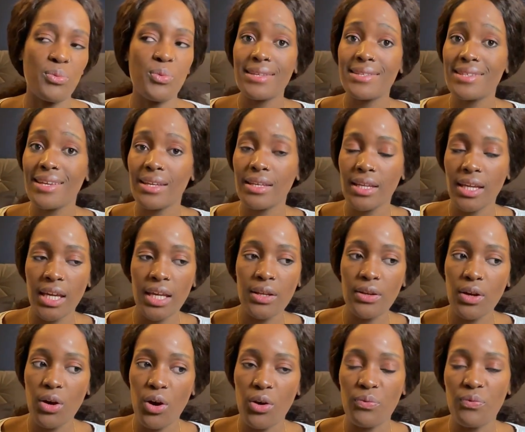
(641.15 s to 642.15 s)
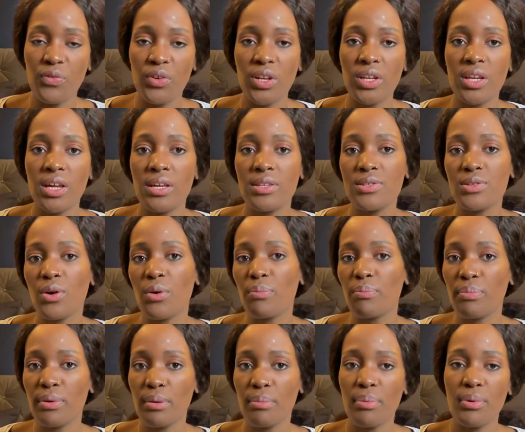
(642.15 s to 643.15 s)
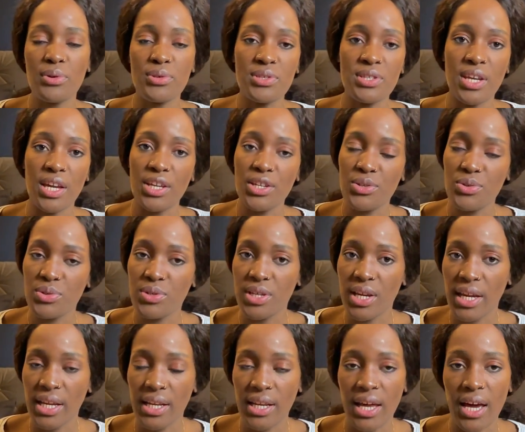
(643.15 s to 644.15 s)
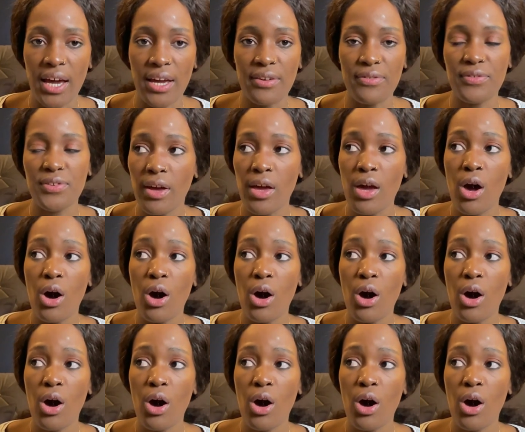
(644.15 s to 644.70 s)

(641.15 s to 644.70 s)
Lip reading: It's an inconvenience on people's day-to-day life.